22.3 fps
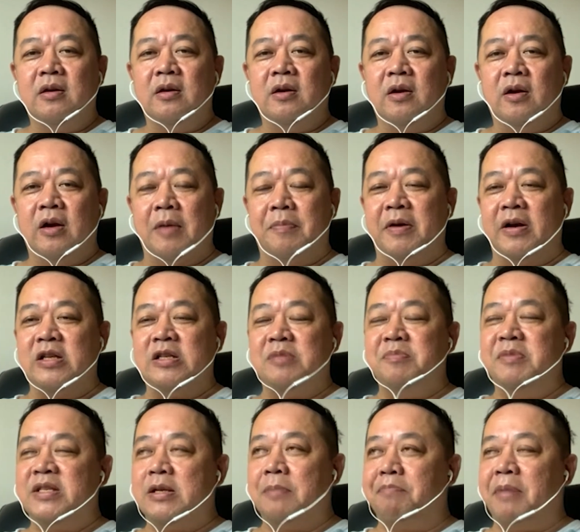Right? Because
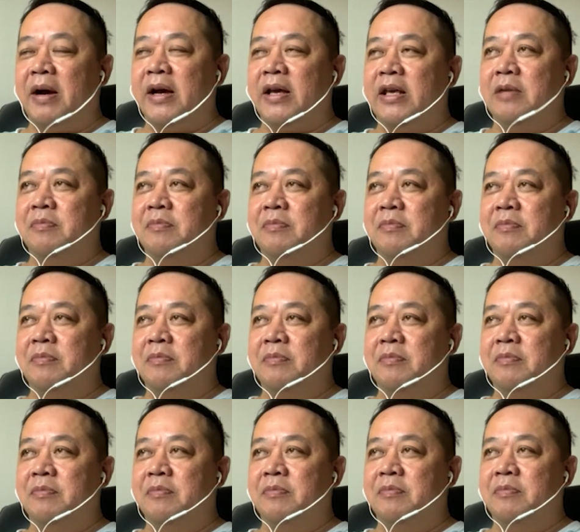Mr. Park himself
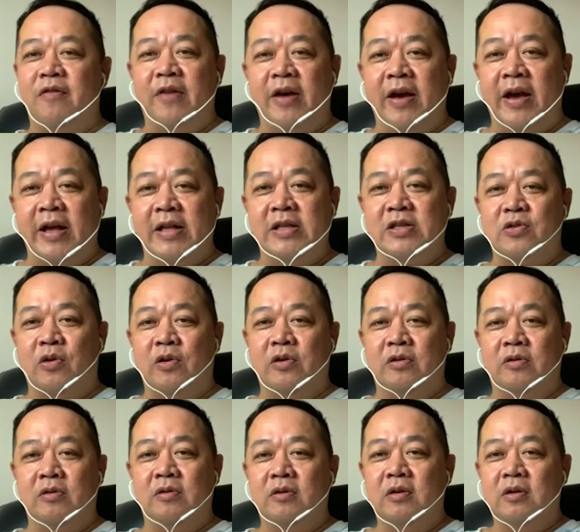is very, very
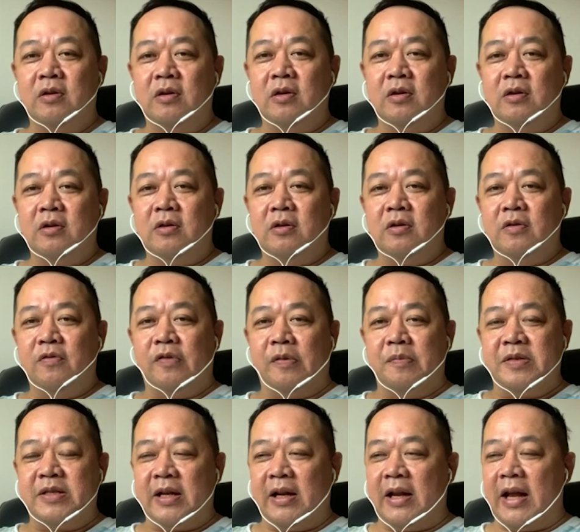hands-on.
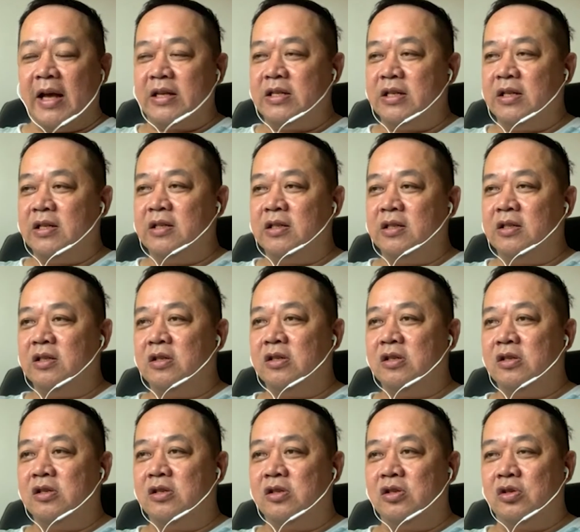From
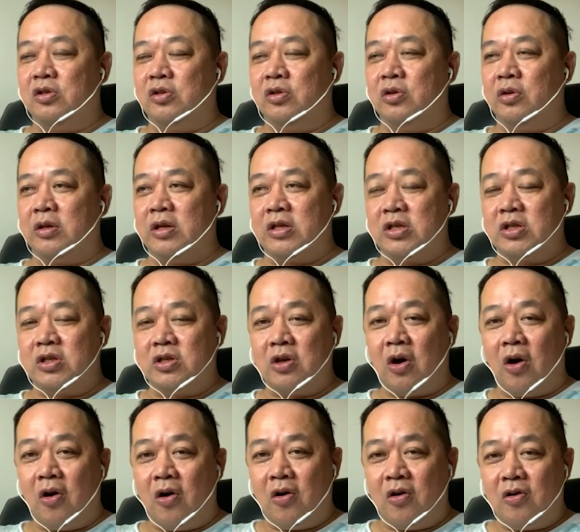selection to the
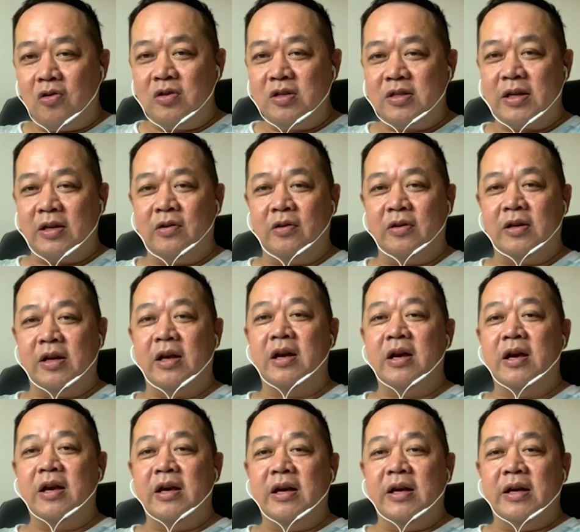songs and all that,
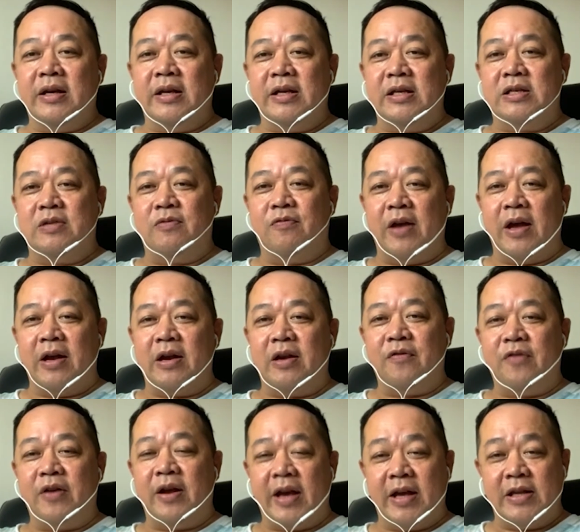he's very,
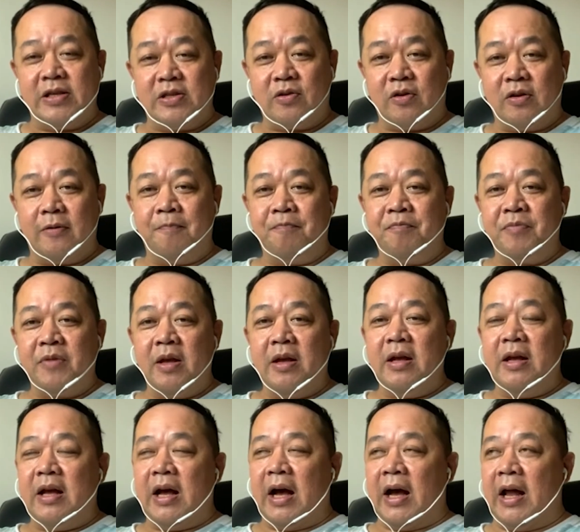very hands-on.
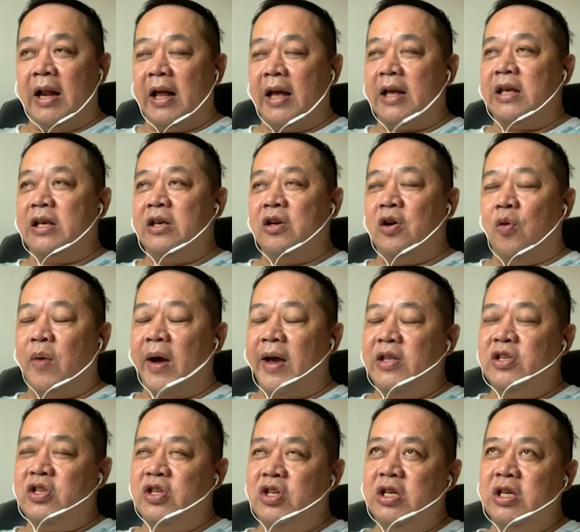Unlike your
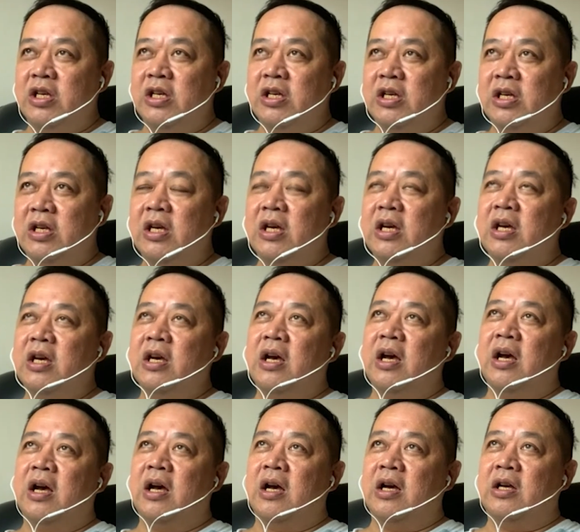YG,
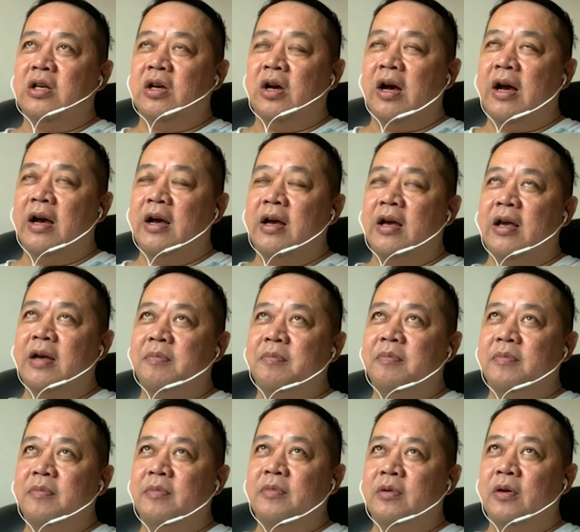your HYBE,
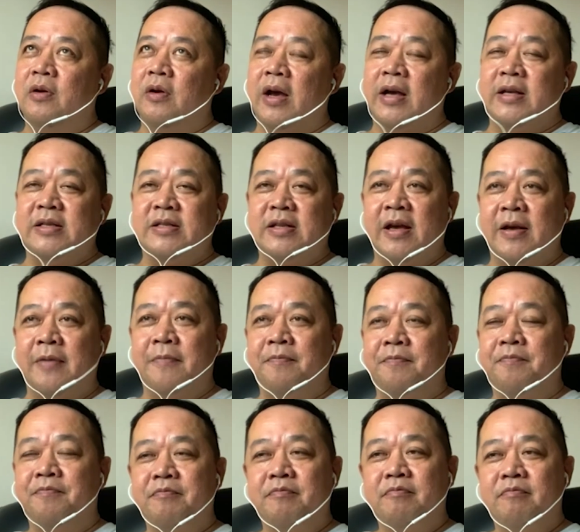your SM,
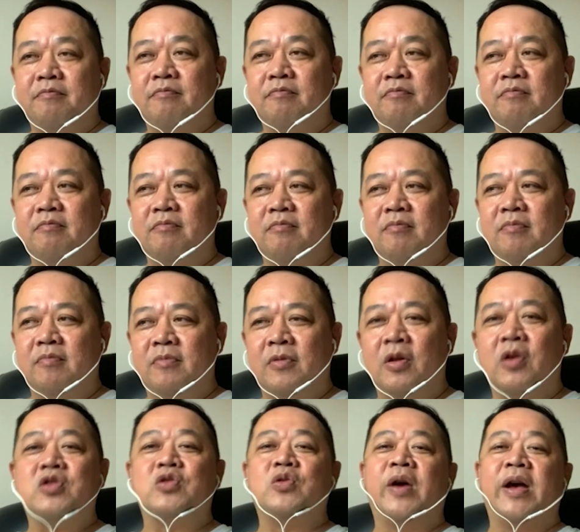
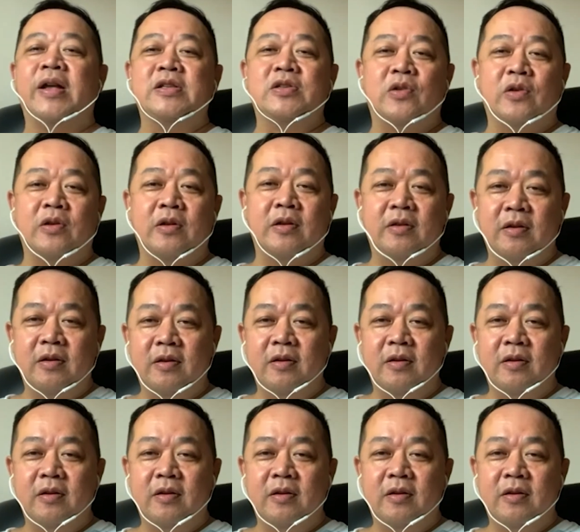not so hands-on.